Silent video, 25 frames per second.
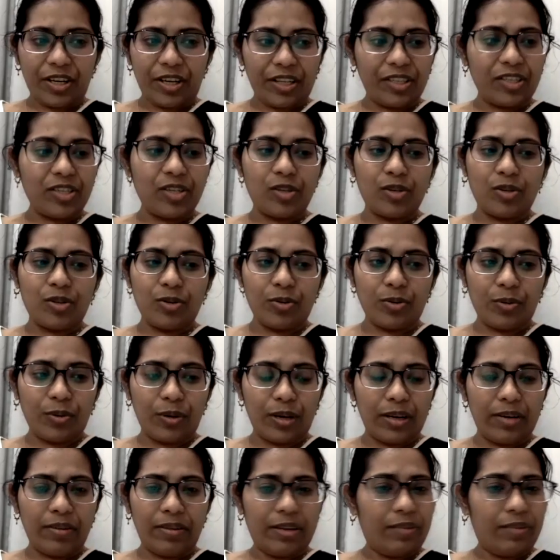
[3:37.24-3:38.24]
it's true
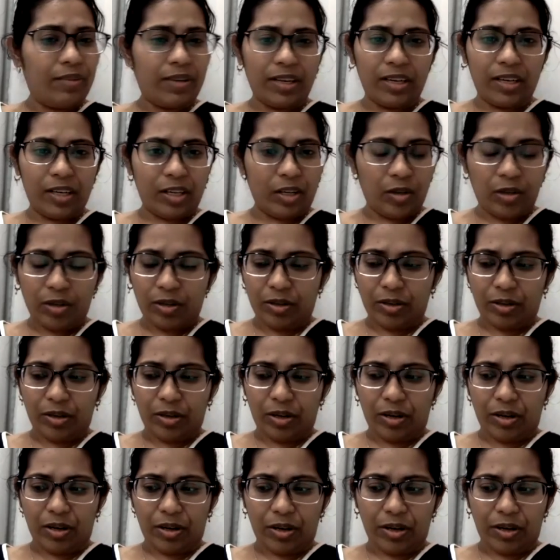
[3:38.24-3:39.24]
even
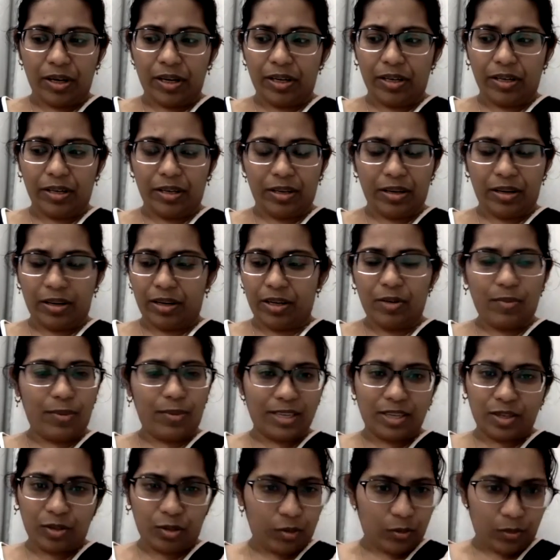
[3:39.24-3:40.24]
in
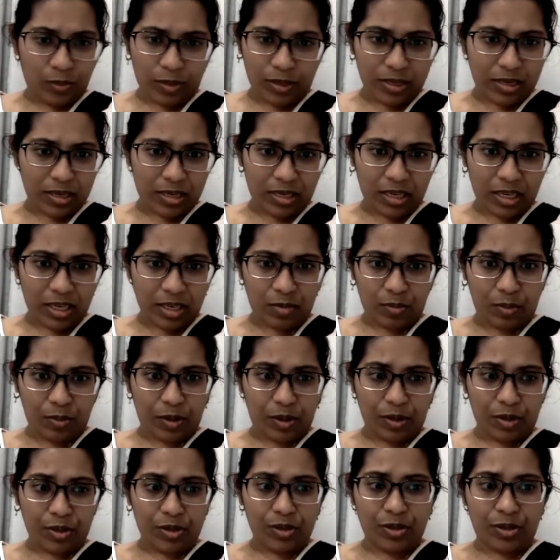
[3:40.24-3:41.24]
US universities,
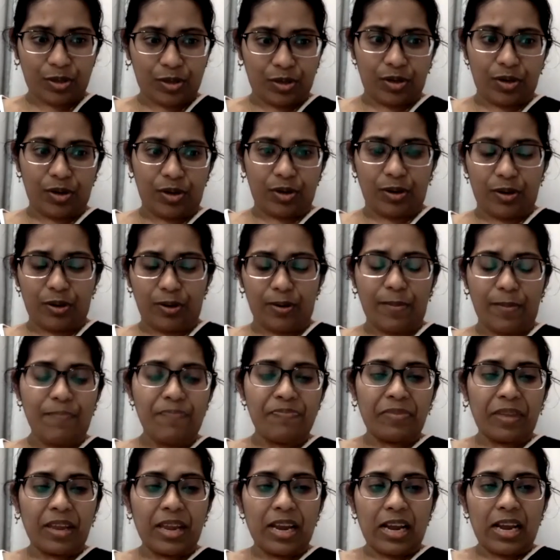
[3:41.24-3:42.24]
because
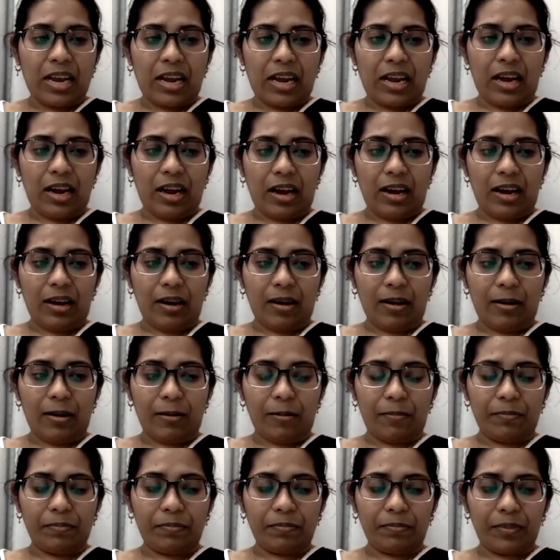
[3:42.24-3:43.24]
uh,
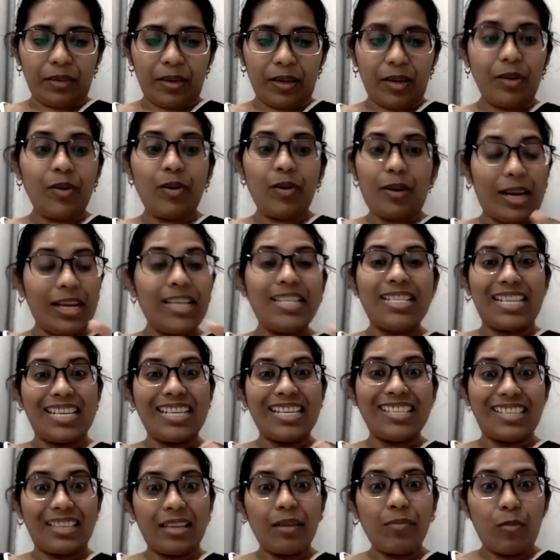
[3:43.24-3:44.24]
it
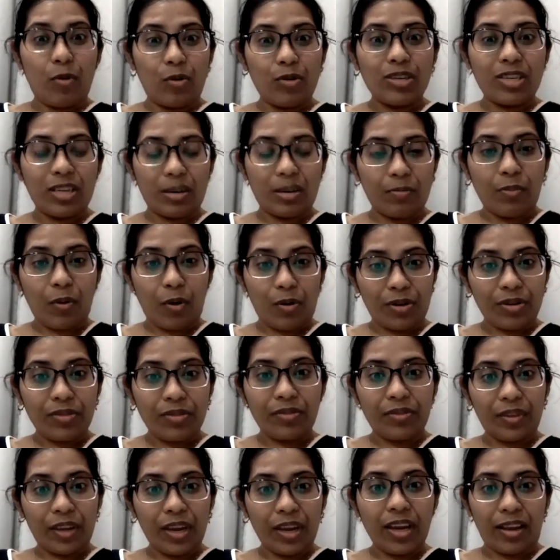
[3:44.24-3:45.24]
is the most
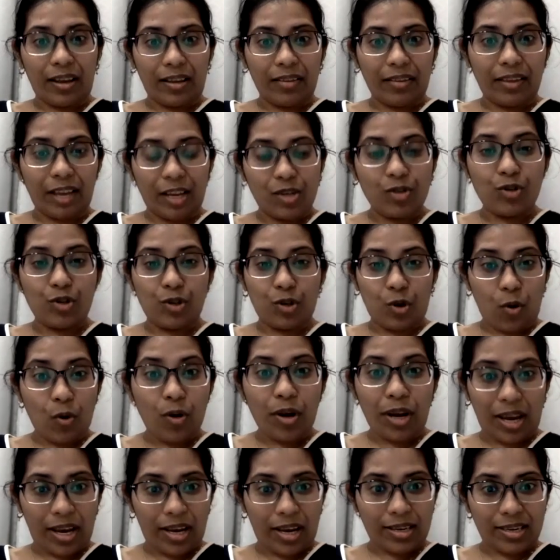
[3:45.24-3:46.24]
important thing that you
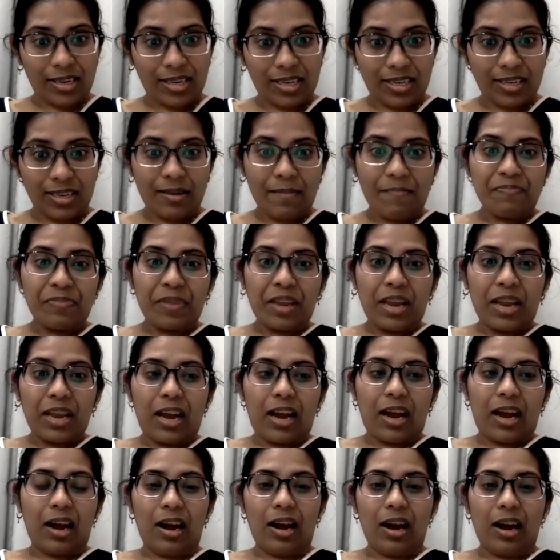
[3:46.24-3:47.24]
showcase.
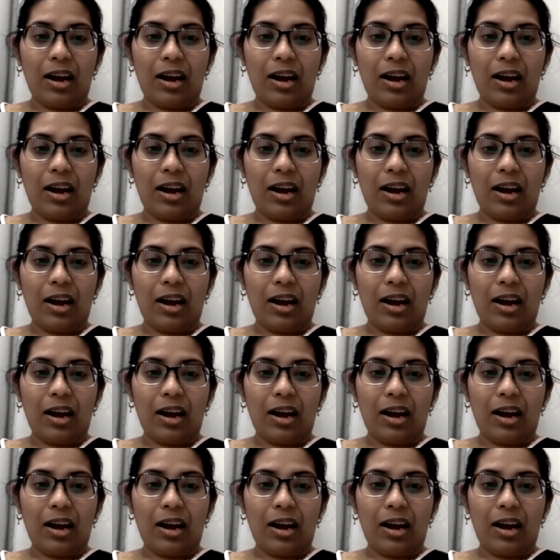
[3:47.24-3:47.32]
Uh,